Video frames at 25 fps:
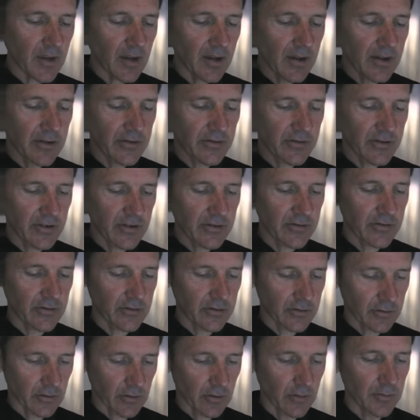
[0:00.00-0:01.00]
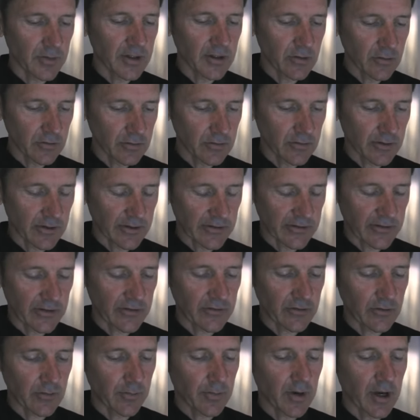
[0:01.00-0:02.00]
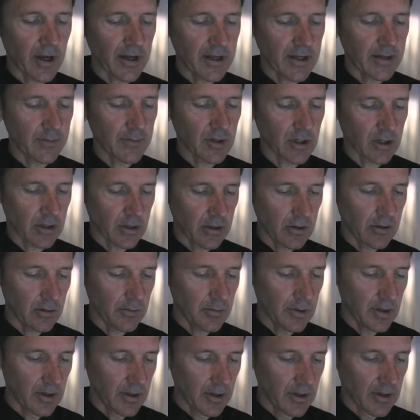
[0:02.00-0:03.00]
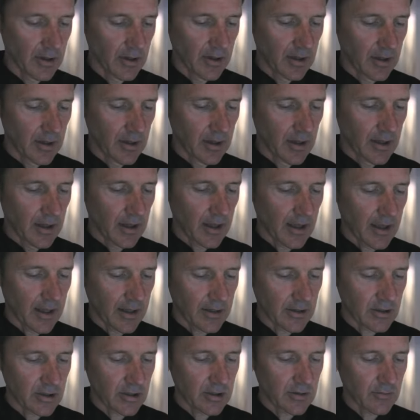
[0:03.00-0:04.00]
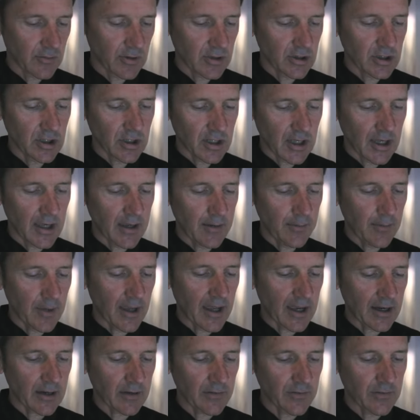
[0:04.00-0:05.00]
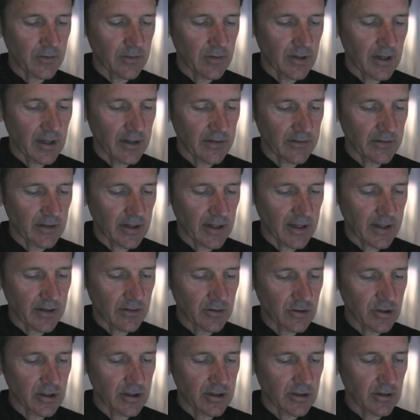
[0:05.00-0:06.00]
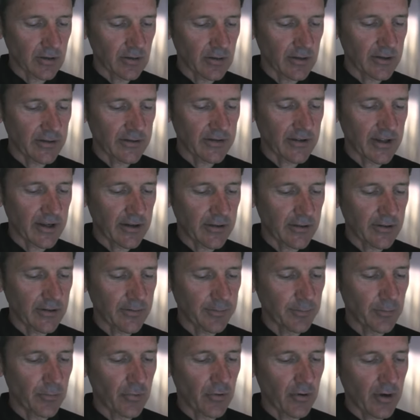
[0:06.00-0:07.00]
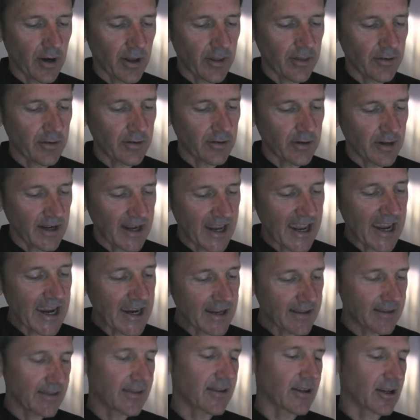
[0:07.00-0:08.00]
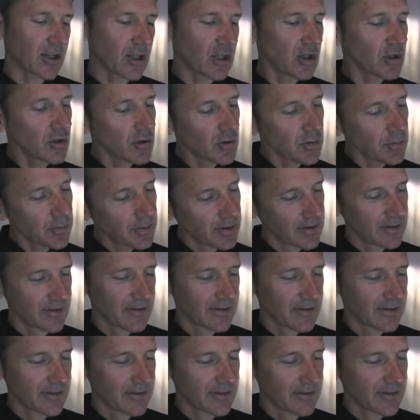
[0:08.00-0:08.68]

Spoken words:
his sister told me, his sister bought him a cube, and when she came back a few days later, she told us that her brother ate the cube.